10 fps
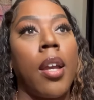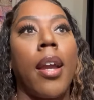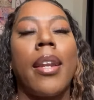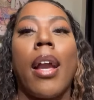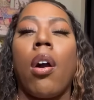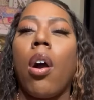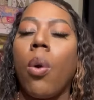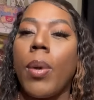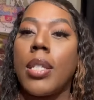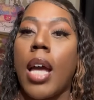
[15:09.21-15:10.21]
And they
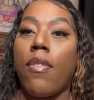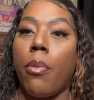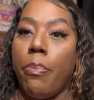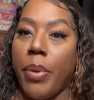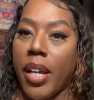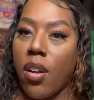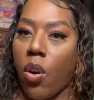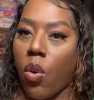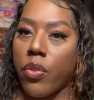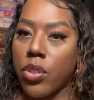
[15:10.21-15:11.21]
always have a big
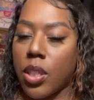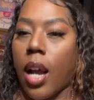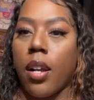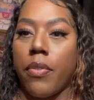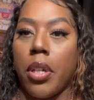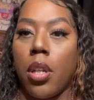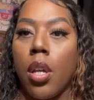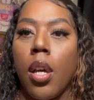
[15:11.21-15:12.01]
overstock of it.